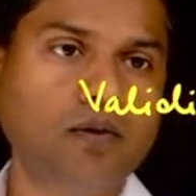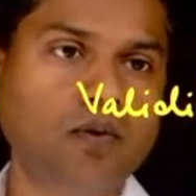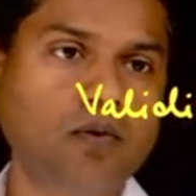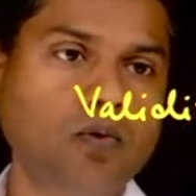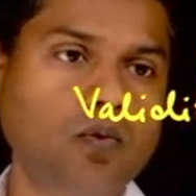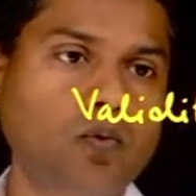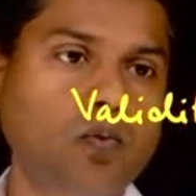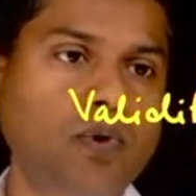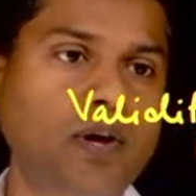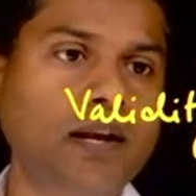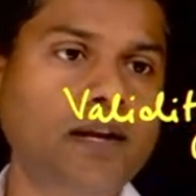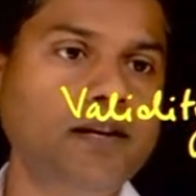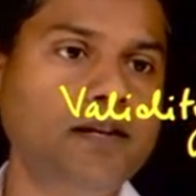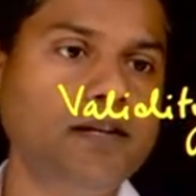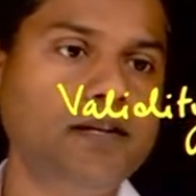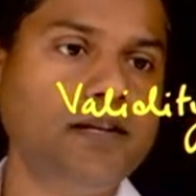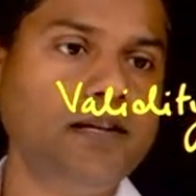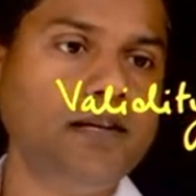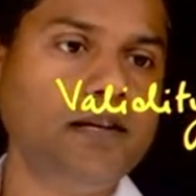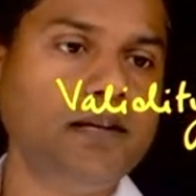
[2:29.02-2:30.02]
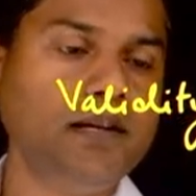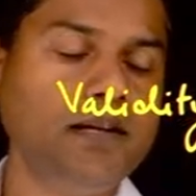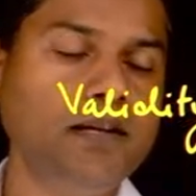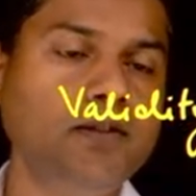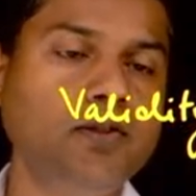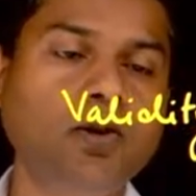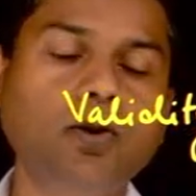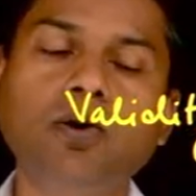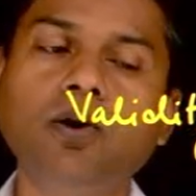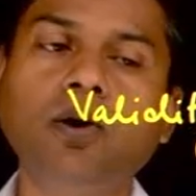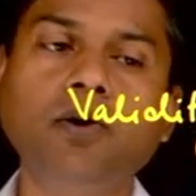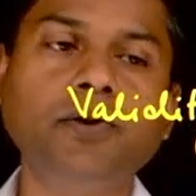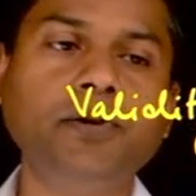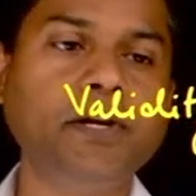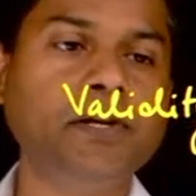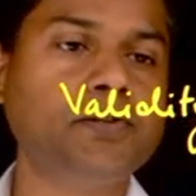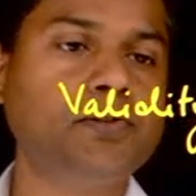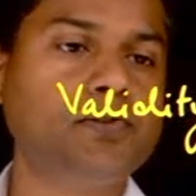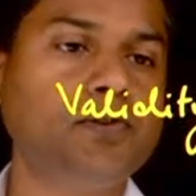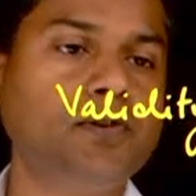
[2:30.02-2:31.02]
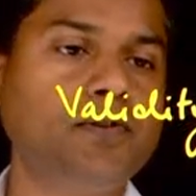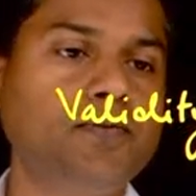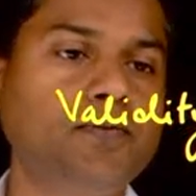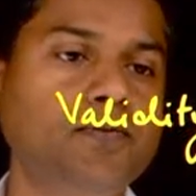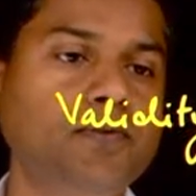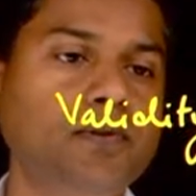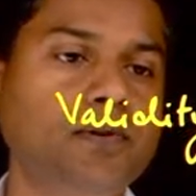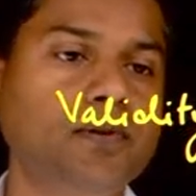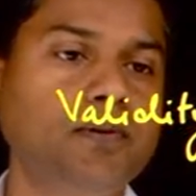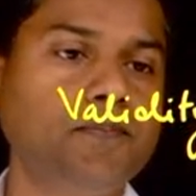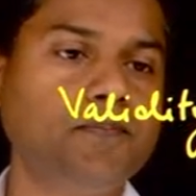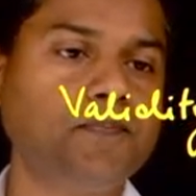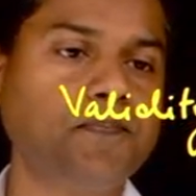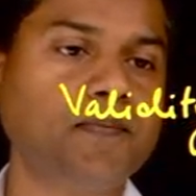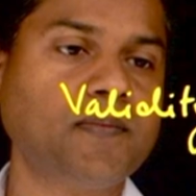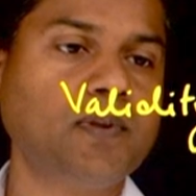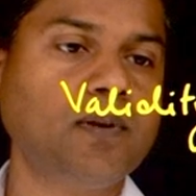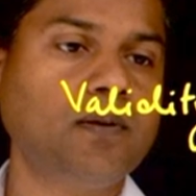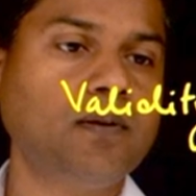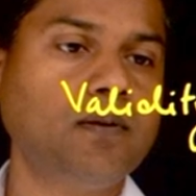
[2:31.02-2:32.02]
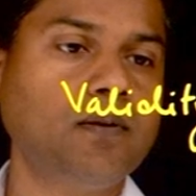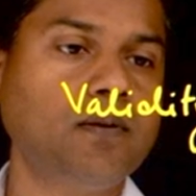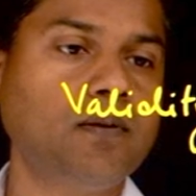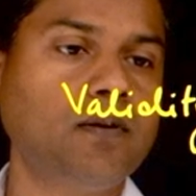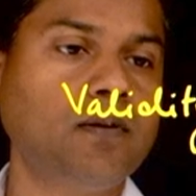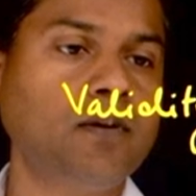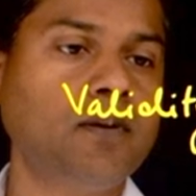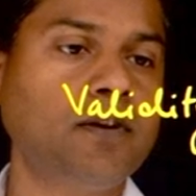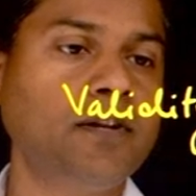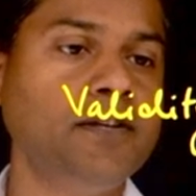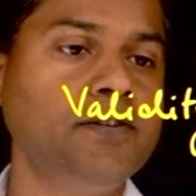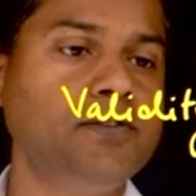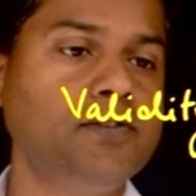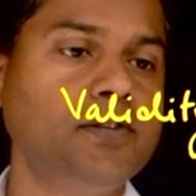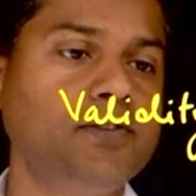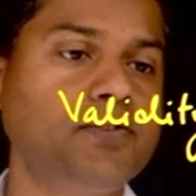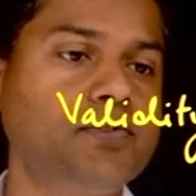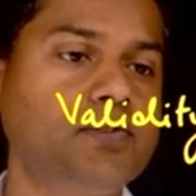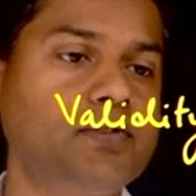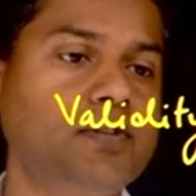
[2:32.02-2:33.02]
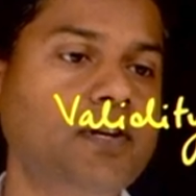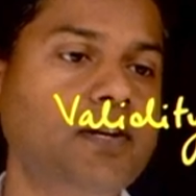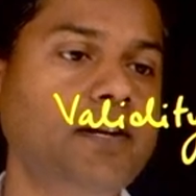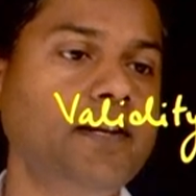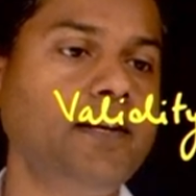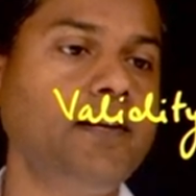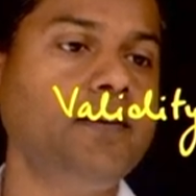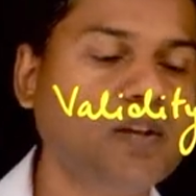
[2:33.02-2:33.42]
Validity in the context of a research study